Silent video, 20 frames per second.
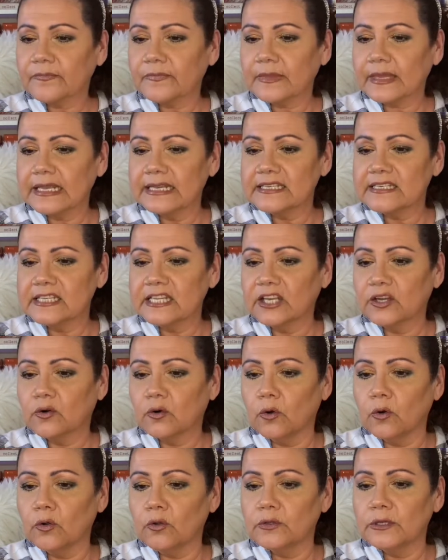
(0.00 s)
is the
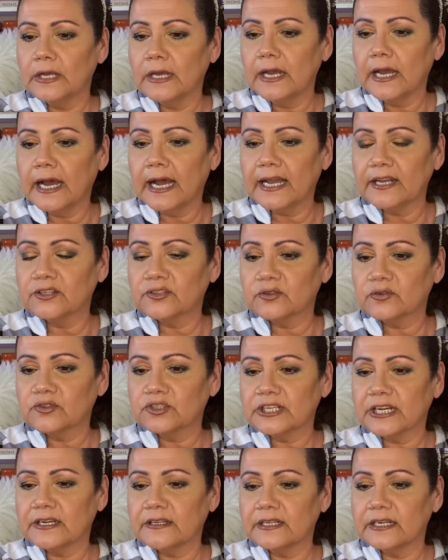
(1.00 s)
gold
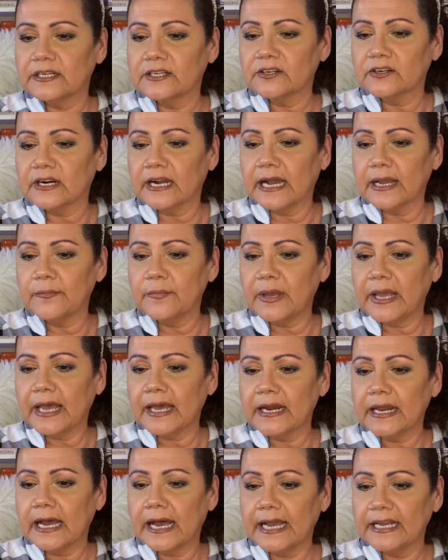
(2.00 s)
hydrogel under eye
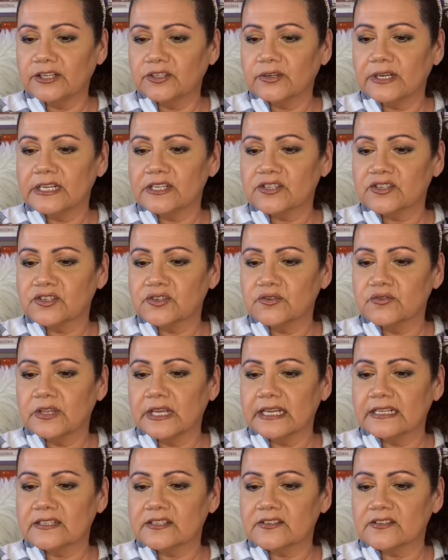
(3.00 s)
pad. Hydrate, soothe,
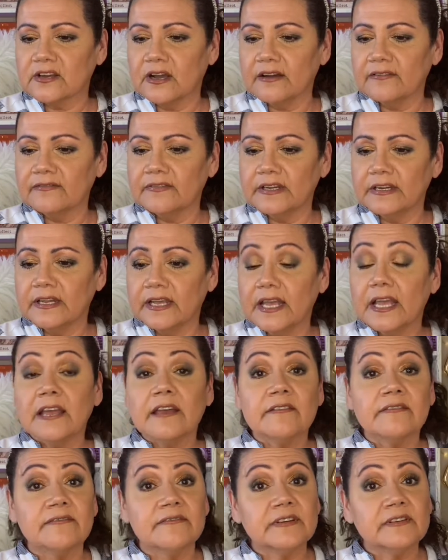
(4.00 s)
and soften.
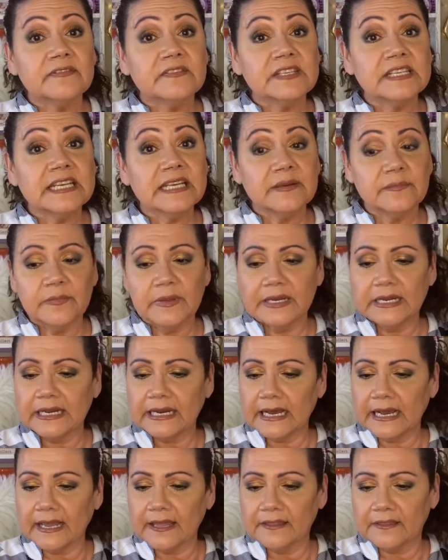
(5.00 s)
15-minute
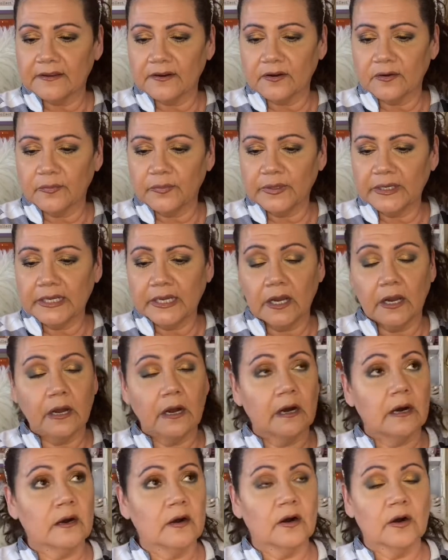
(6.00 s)
eye therapy.
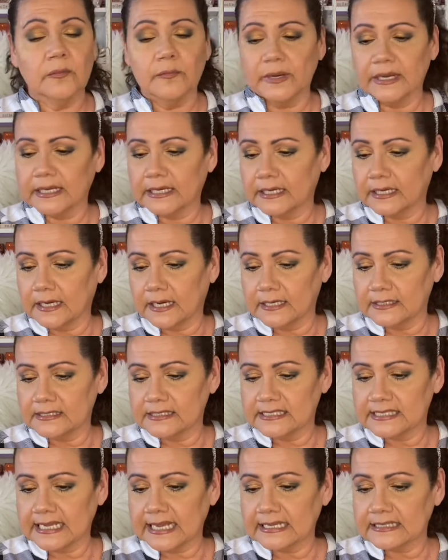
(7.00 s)
Oh my God,
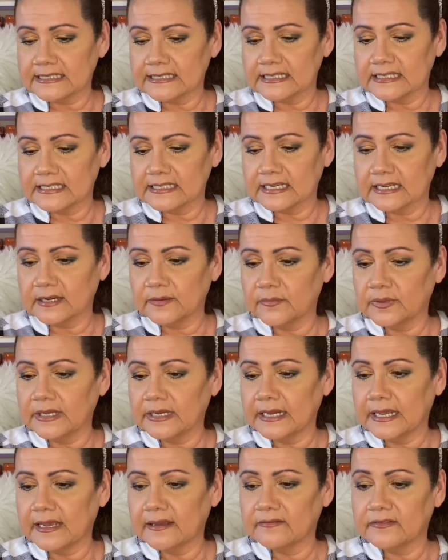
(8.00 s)
Sassy's going to be in
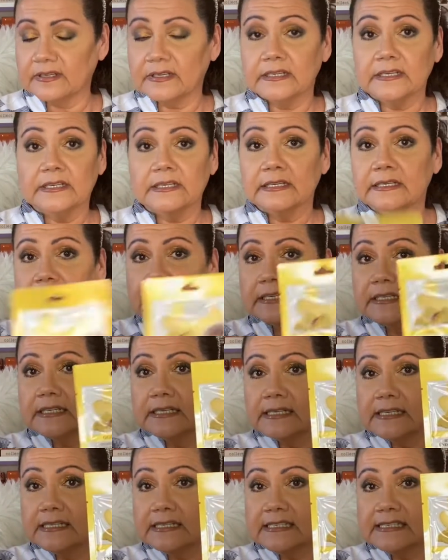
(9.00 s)
heaven.
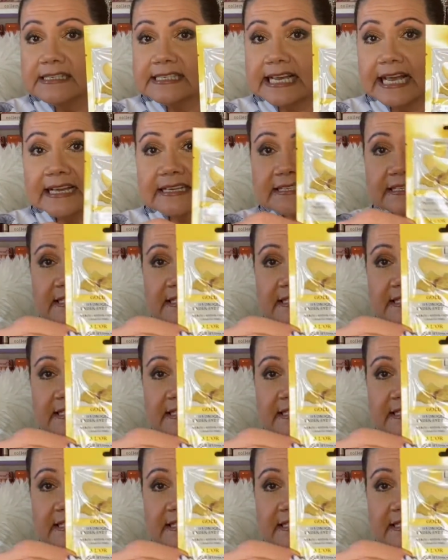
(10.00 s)
Sass